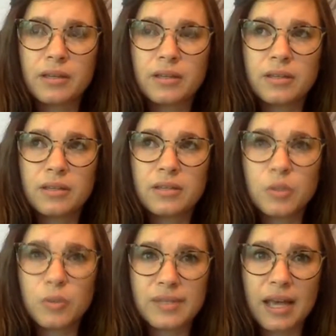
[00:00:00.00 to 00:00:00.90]

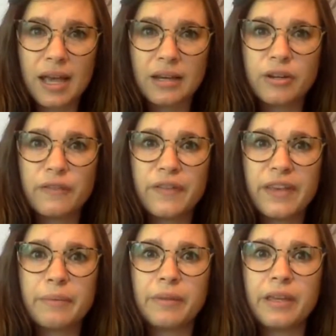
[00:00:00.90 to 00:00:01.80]
suicide in your
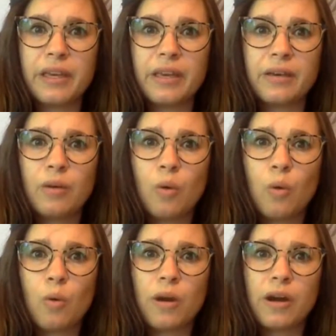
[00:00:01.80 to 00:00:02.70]
family,
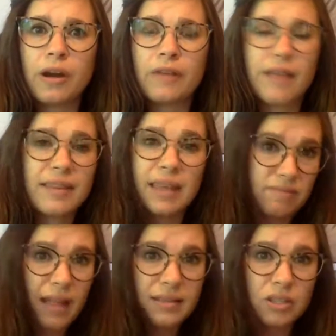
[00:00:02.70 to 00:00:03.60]
or
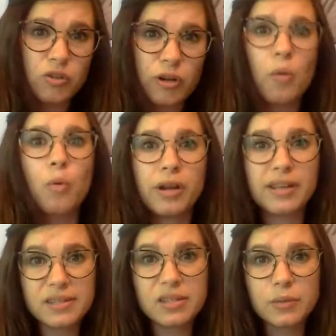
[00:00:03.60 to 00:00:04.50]
that's the trigger warning
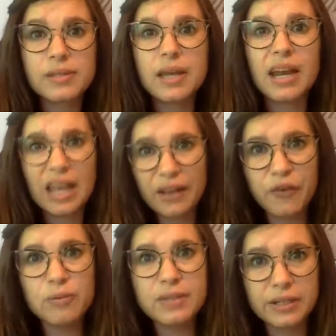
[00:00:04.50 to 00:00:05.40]
is suicide. If you
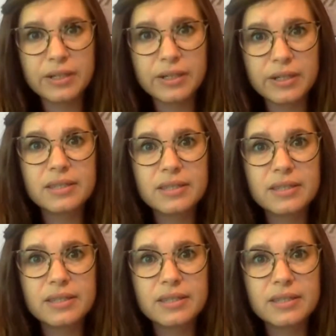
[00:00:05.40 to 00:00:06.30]
seriously,